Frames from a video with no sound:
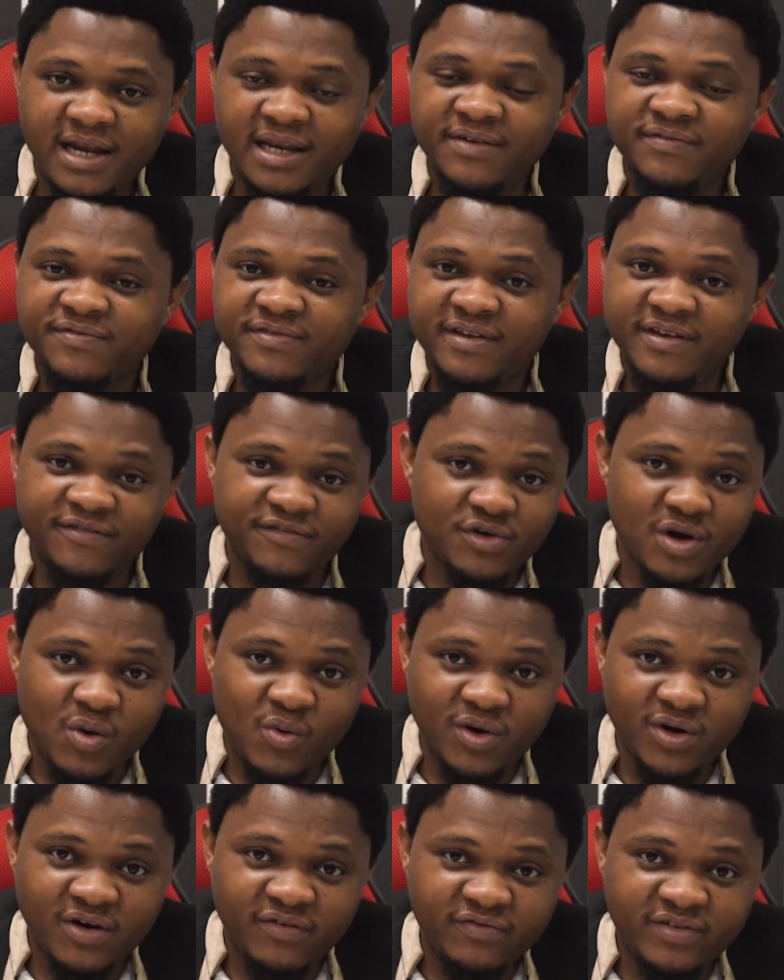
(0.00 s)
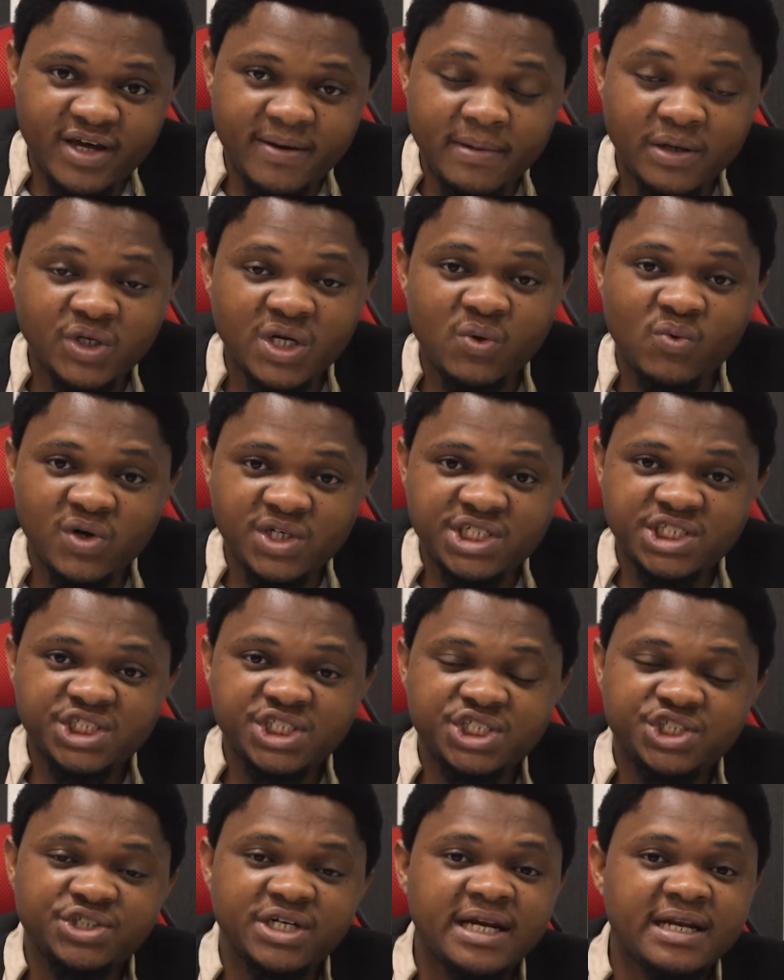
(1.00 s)
And if you are one of them and you're
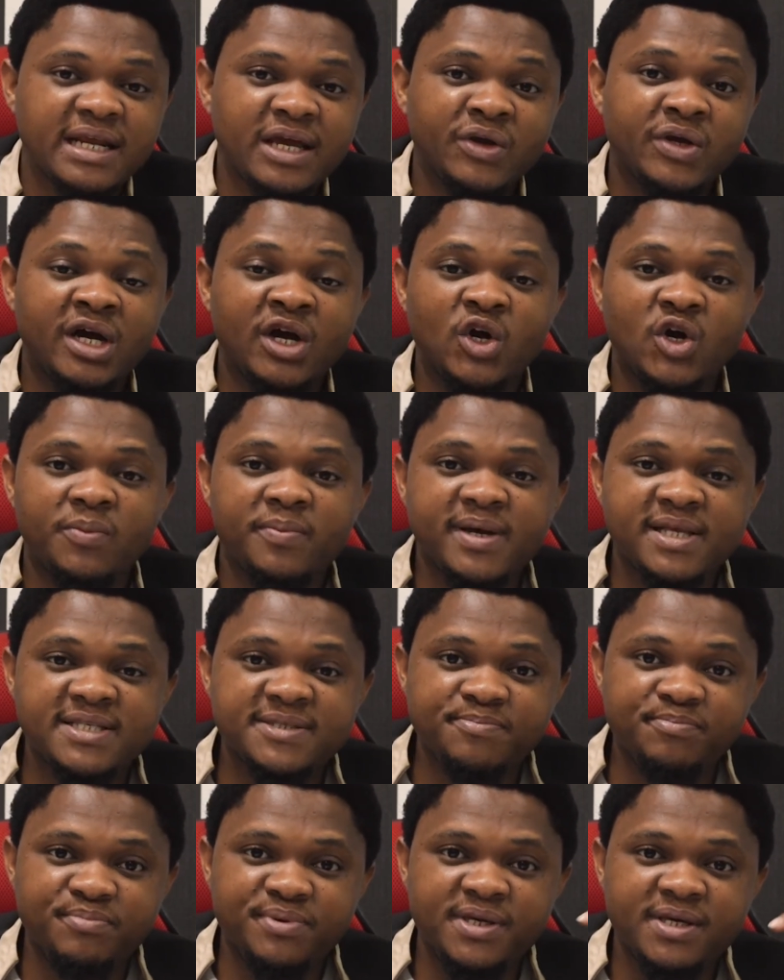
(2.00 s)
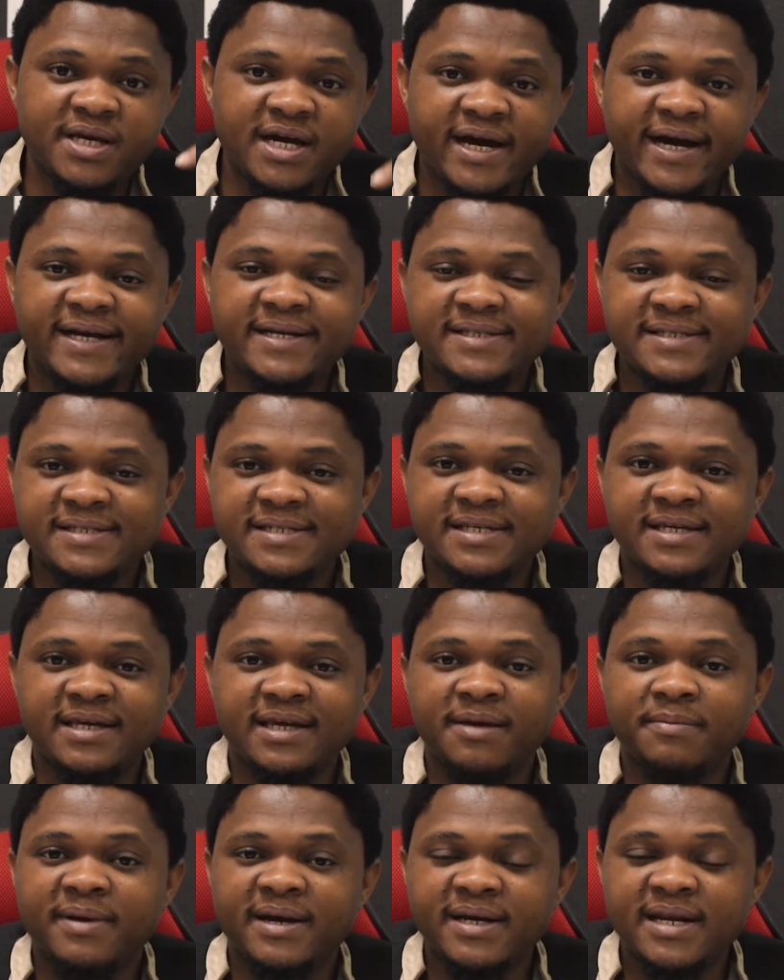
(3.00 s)
watching this right now, you can comment BIC.
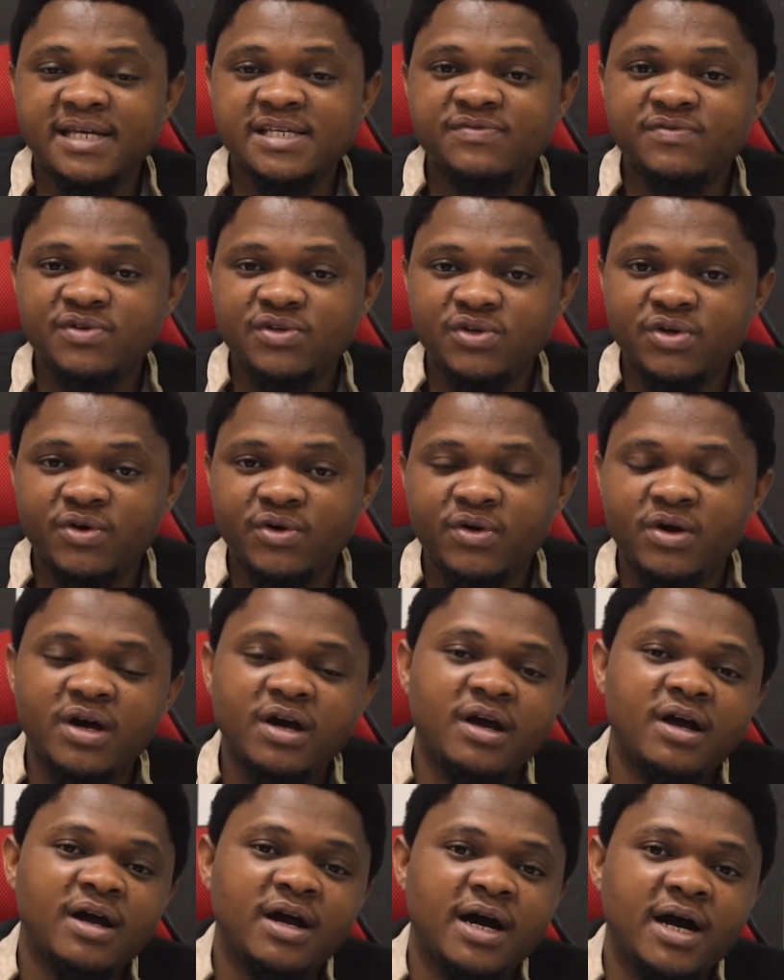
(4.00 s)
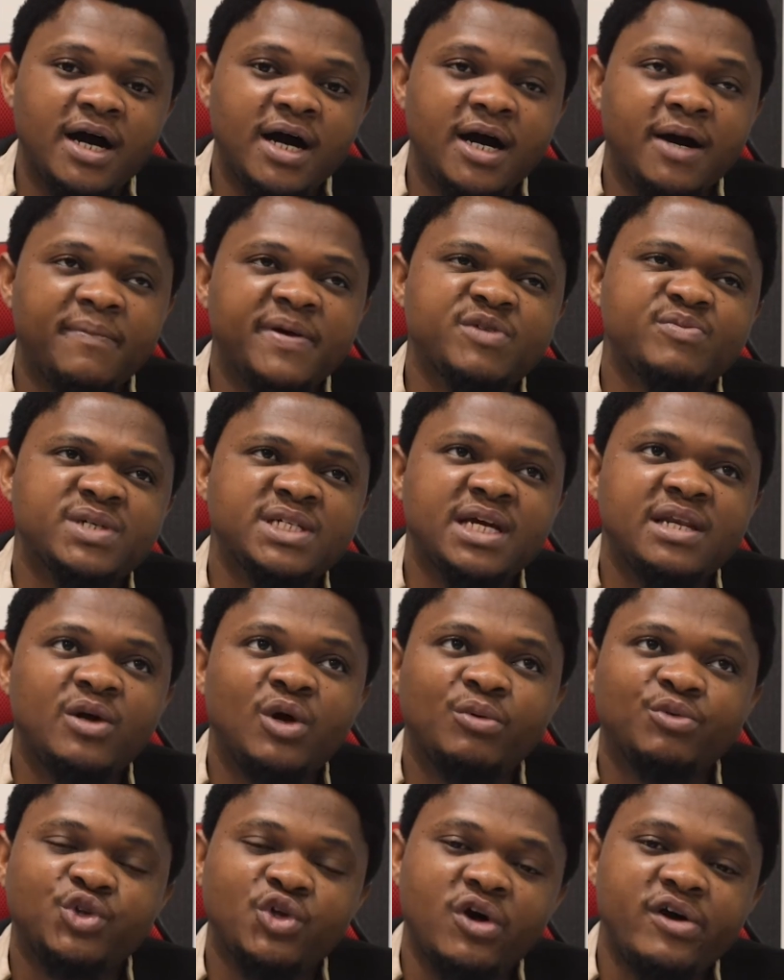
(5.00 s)
In my next video, especially
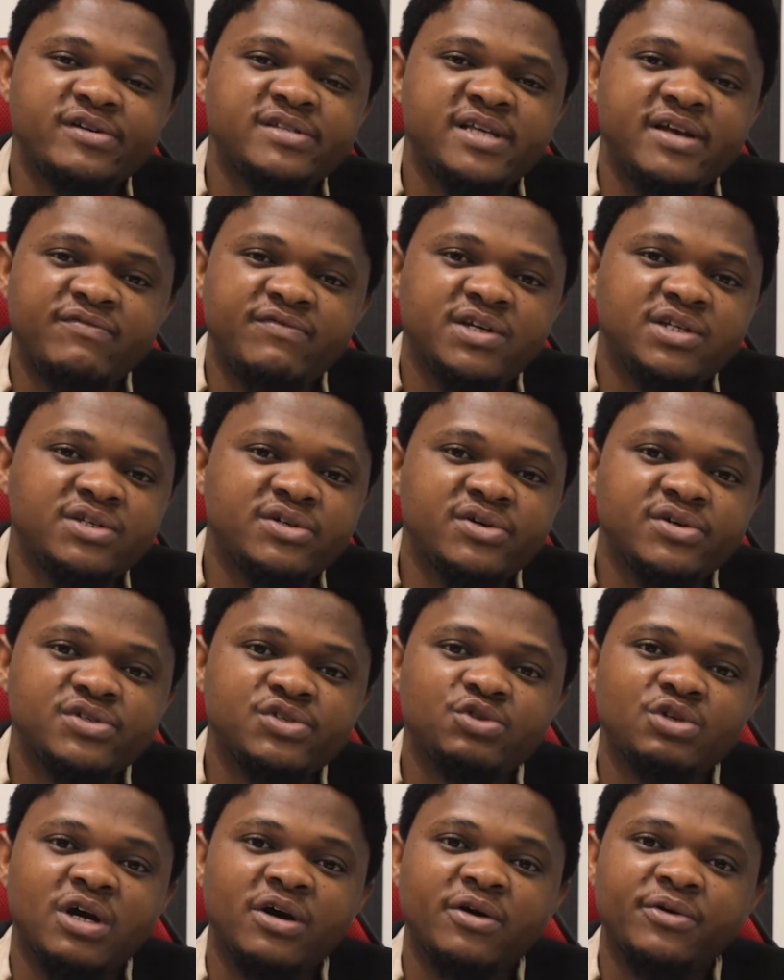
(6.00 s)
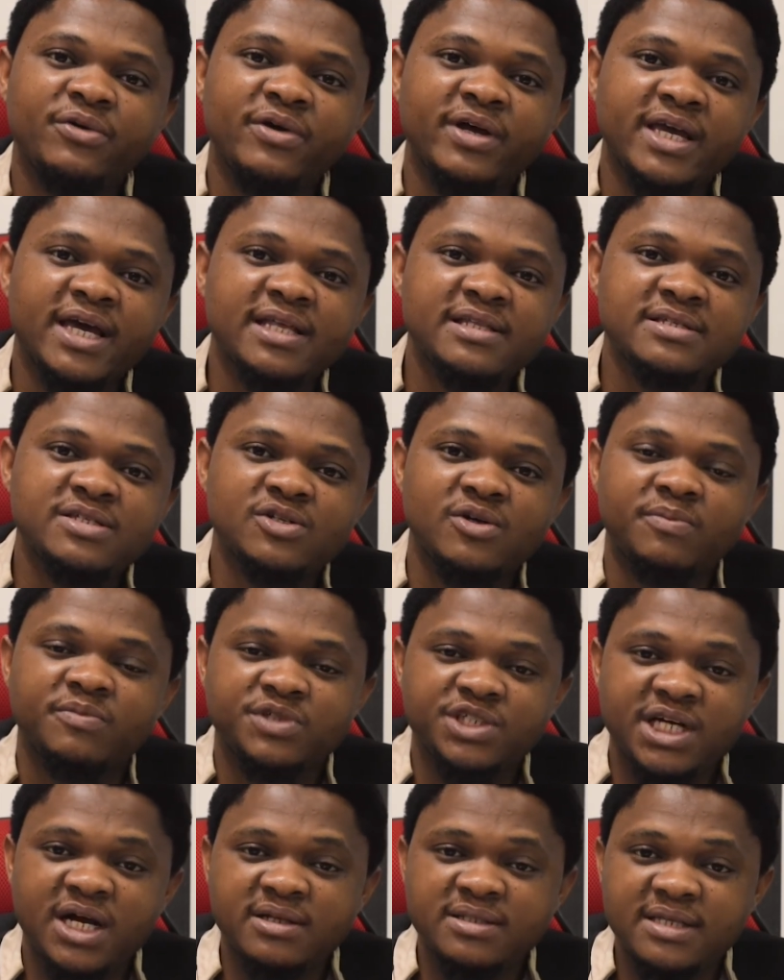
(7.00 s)
on Thursday videos, you're going to get
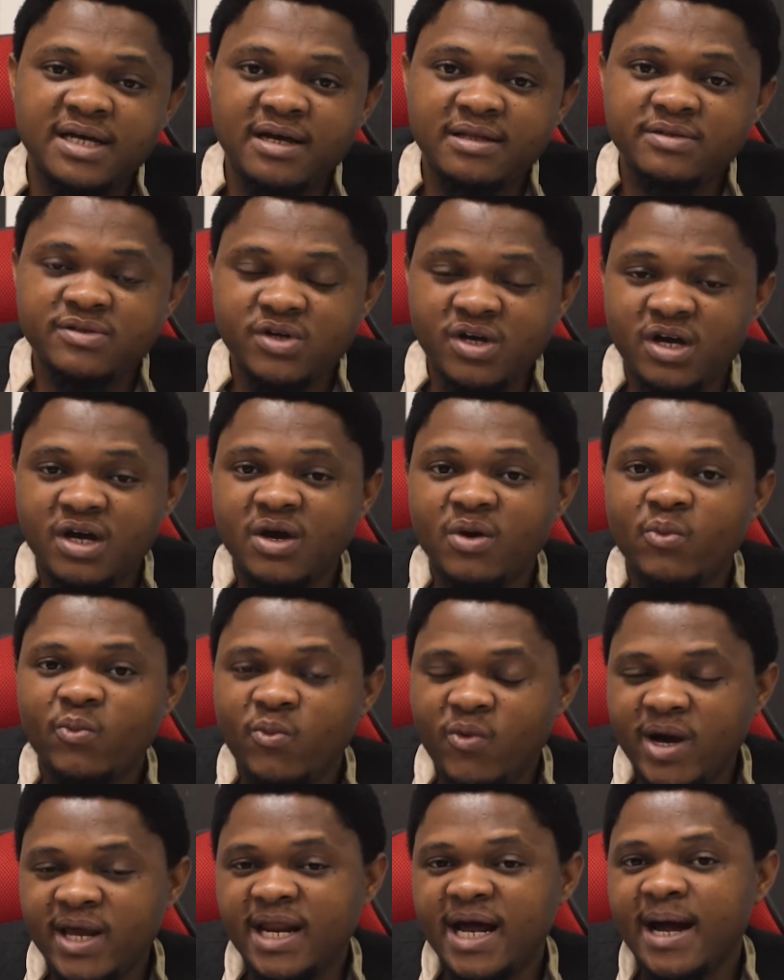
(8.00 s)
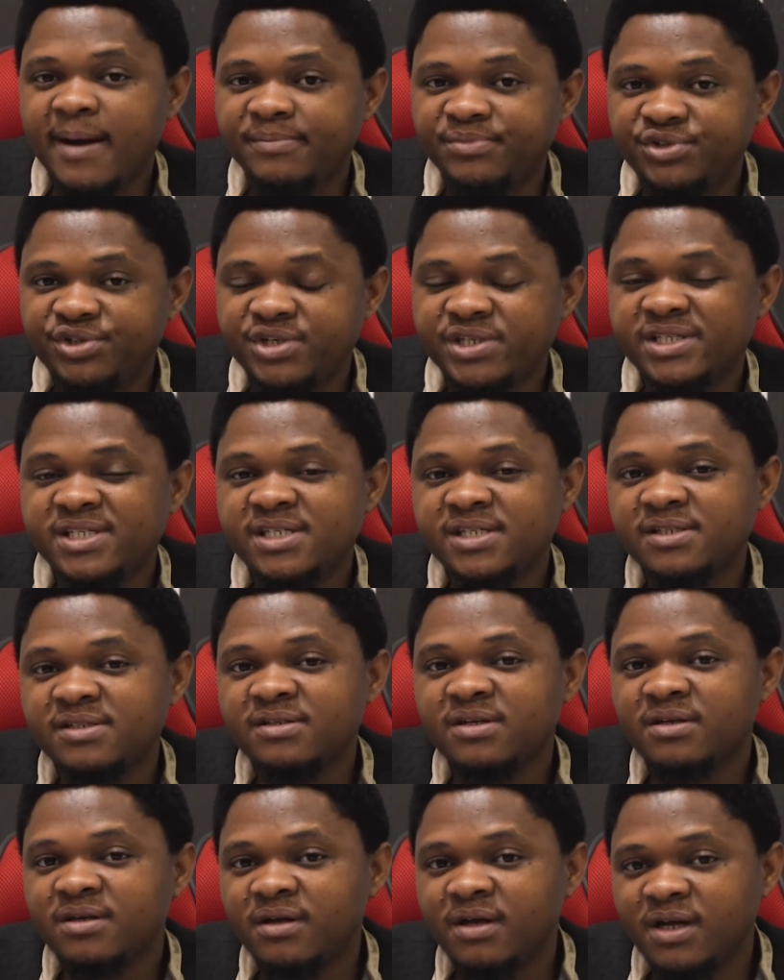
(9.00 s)
some shout outs when I'm
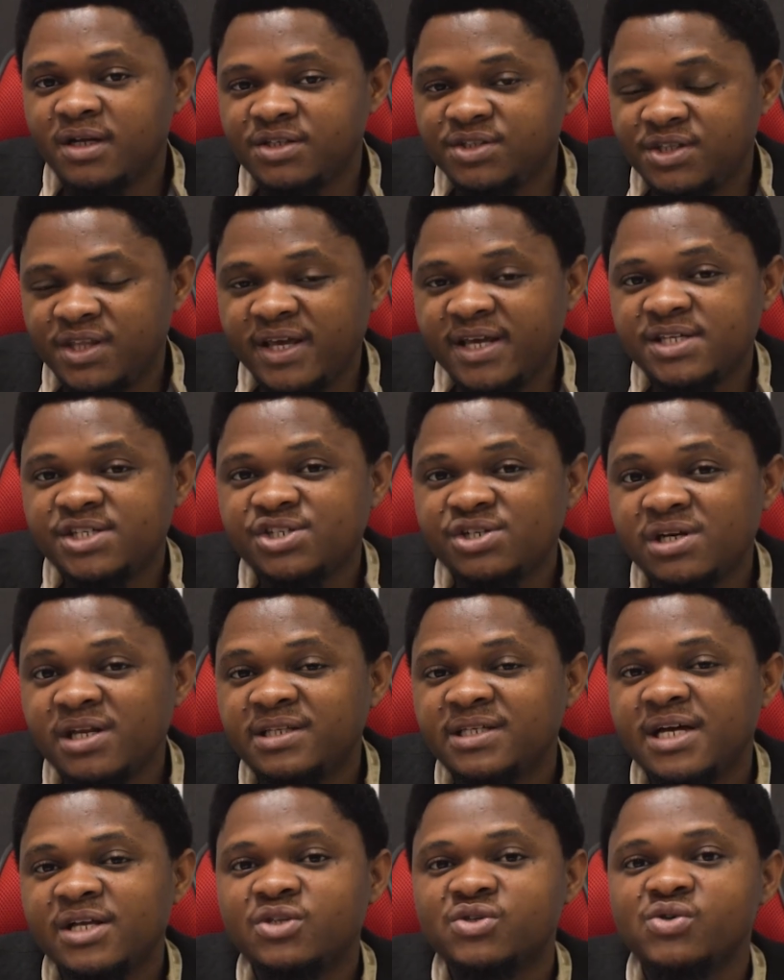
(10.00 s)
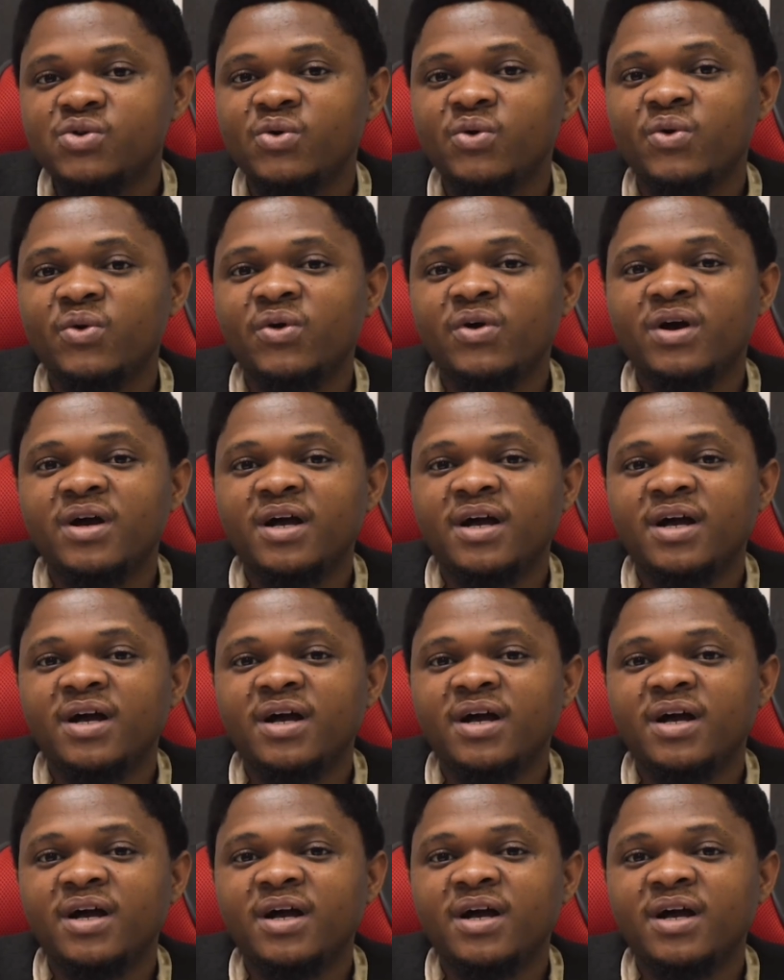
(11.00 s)
treating things related to